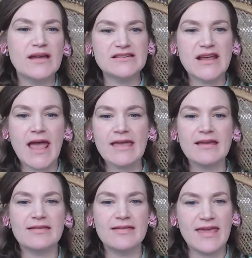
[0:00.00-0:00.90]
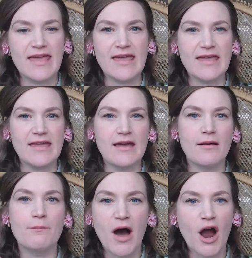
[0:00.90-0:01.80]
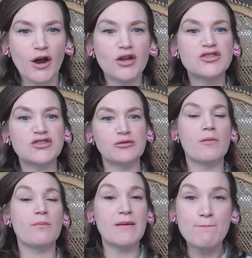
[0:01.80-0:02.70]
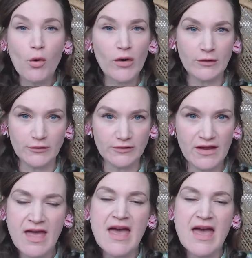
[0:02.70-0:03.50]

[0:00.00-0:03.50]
take the bark to be boiled.